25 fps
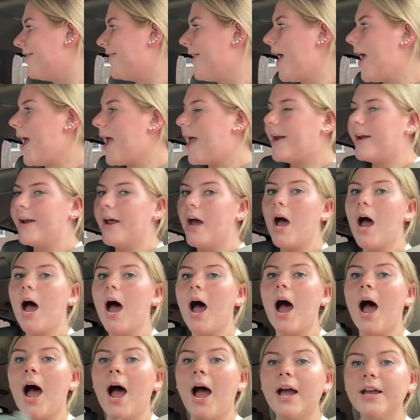Then
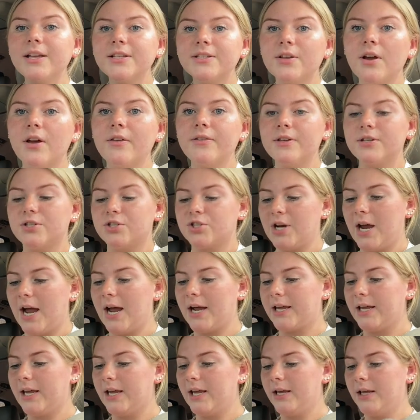I saw this
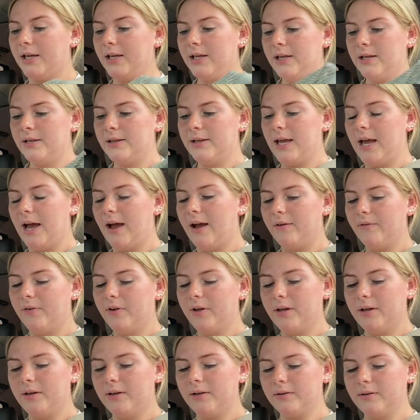jacket. They have
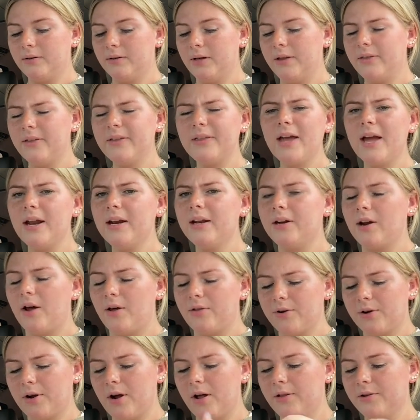it, I think they had it in
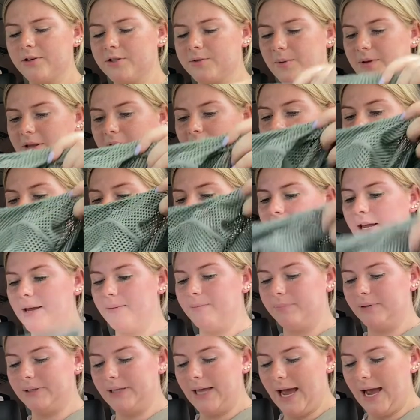other colors, but they had it in
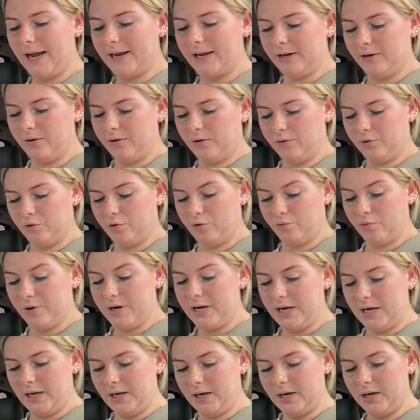black and
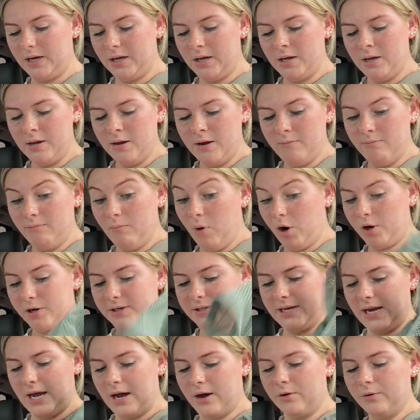green marked
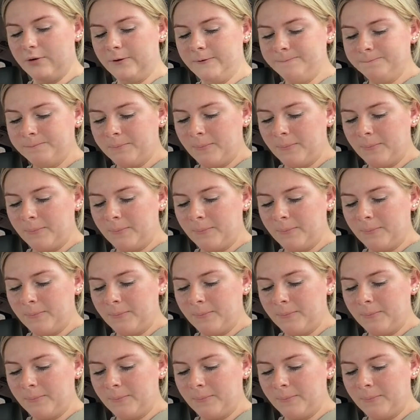down.